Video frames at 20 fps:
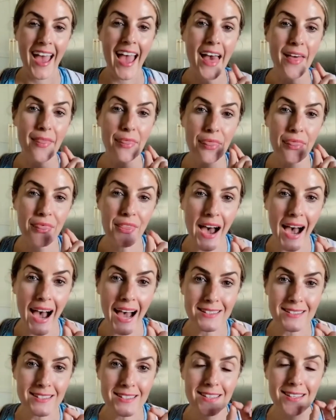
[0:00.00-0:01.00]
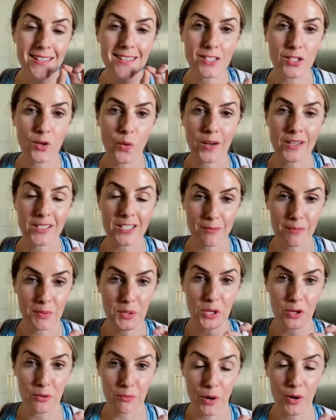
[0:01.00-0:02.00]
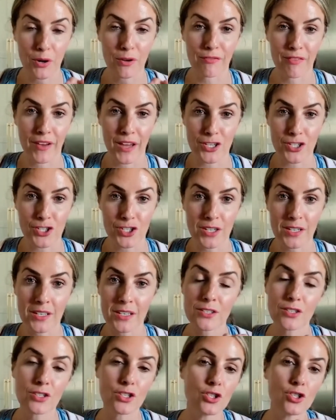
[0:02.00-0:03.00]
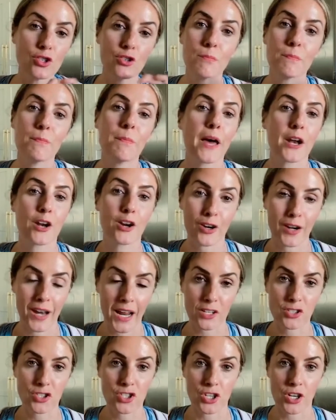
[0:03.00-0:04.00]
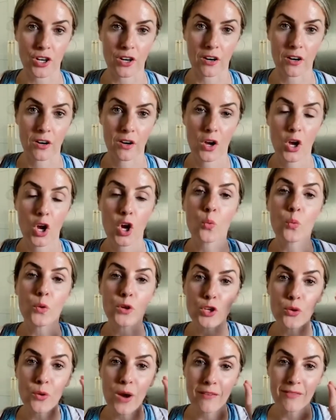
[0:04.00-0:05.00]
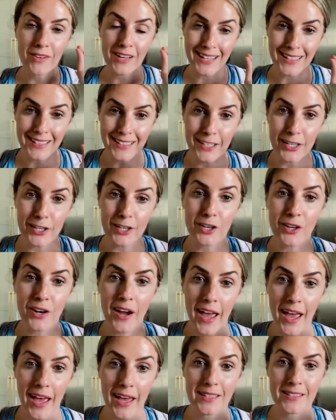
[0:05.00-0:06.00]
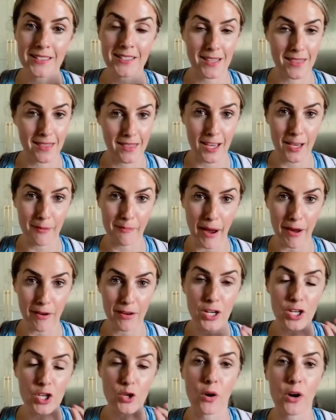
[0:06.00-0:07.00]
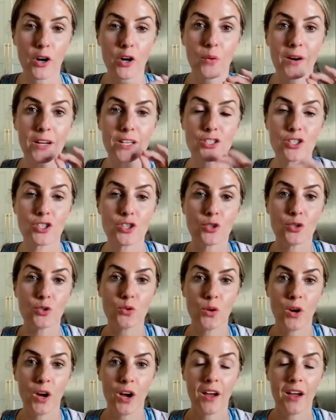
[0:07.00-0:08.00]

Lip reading: And that is going to be your motivation to do better next year. When you have a clear head to think about it, you are going to